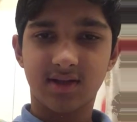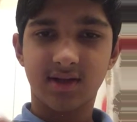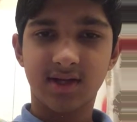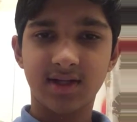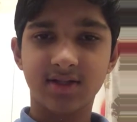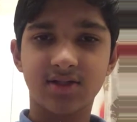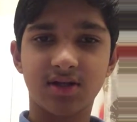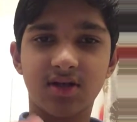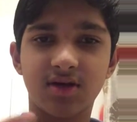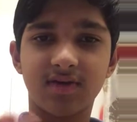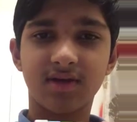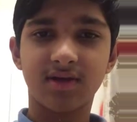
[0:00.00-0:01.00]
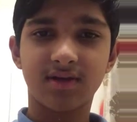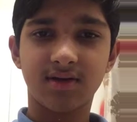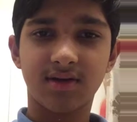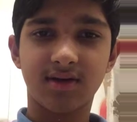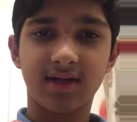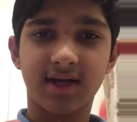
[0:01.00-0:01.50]
Green salt,
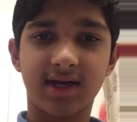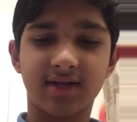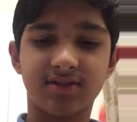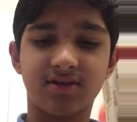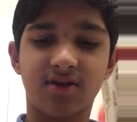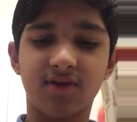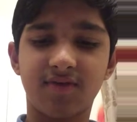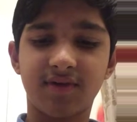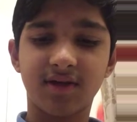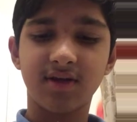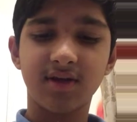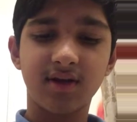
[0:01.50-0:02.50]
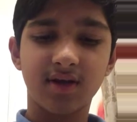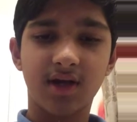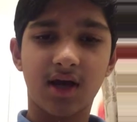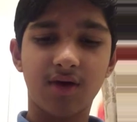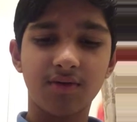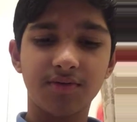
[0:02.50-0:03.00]
a red salt.
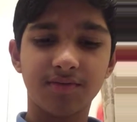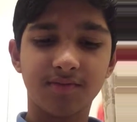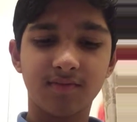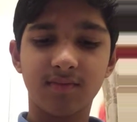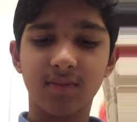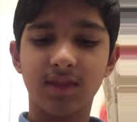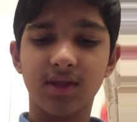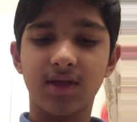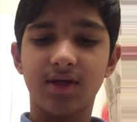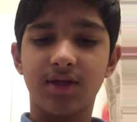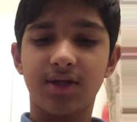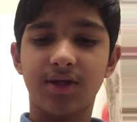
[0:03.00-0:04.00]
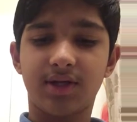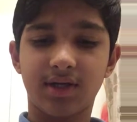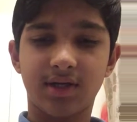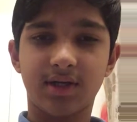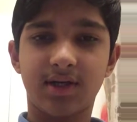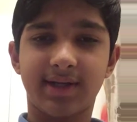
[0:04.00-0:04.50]
Now you
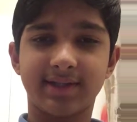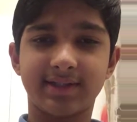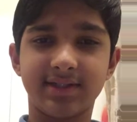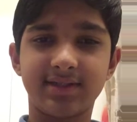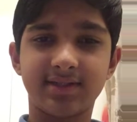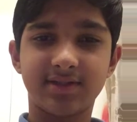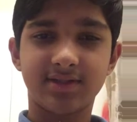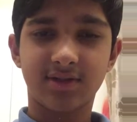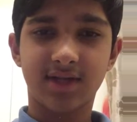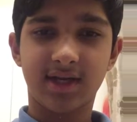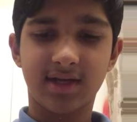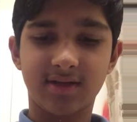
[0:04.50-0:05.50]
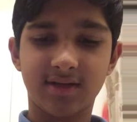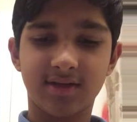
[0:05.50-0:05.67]
turn like this so that